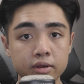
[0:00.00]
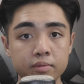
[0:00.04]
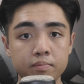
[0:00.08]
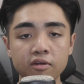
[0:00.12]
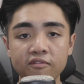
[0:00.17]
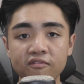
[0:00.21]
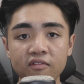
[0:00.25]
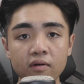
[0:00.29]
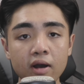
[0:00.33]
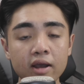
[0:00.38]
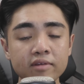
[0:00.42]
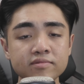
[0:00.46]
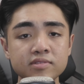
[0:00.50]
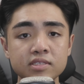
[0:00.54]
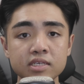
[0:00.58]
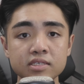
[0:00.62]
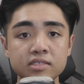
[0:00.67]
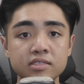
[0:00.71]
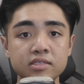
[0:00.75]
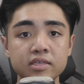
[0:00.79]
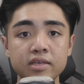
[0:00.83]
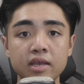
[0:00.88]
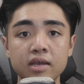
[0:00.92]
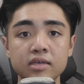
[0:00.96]
The
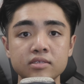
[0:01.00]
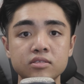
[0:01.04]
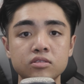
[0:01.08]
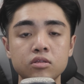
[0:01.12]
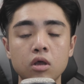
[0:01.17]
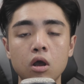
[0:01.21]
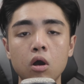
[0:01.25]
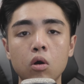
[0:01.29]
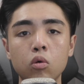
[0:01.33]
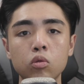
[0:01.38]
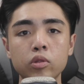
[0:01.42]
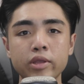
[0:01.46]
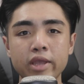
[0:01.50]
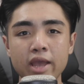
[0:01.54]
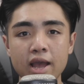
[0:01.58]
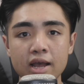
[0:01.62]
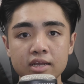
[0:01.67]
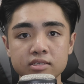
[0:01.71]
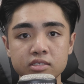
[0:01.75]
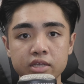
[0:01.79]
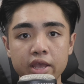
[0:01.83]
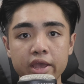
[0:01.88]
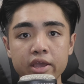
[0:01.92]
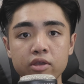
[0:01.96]
560S not only
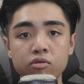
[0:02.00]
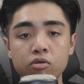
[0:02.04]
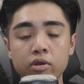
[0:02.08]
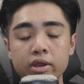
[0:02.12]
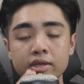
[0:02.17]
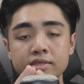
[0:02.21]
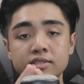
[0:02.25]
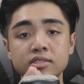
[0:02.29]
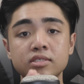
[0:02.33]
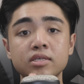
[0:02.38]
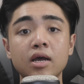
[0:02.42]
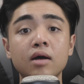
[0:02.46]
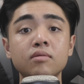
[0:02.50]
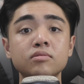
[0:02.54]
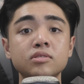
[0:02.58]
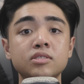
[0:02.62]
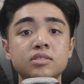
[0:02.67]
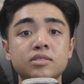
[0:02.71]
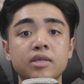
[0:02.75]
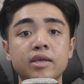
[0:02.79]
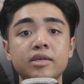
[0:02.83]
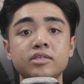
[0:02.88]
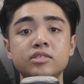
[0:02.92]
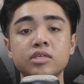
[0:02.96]
has a great
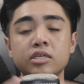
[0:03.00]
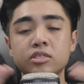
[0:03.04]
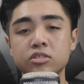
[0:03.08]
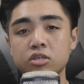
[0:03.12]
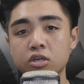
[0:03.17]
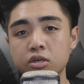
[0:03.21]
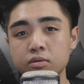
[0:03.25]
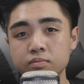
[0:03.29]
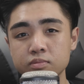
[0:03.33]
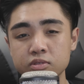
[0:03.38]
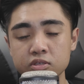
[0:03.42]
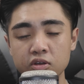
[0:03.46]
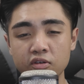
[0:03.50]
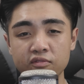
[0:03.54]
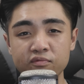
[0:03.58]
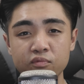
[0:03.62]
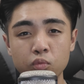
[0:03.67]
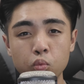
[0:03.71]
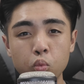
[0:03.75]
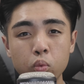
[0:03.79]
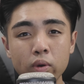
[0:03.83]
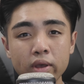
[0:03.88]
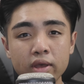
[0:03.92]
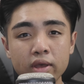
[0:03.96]
soundstage in terms of